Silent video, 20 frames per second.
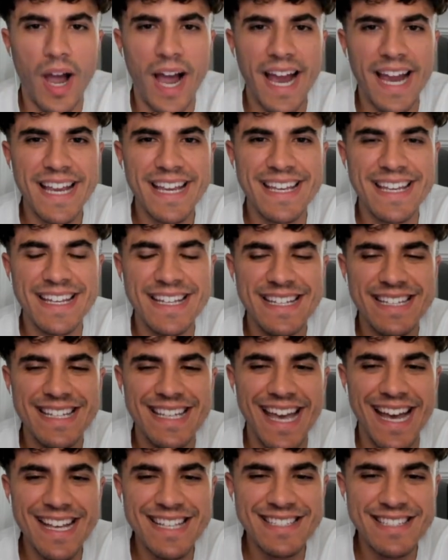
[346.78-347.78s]
I
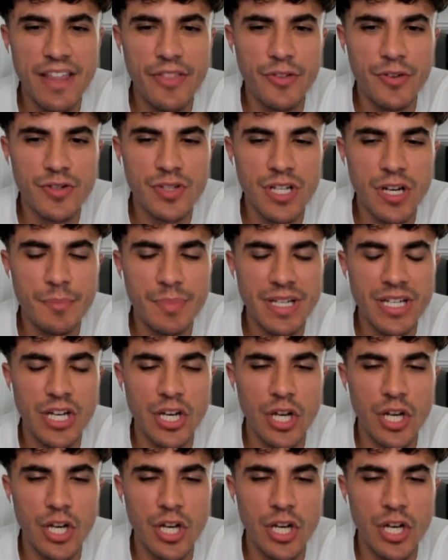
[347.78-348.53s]
guess that there's going to be an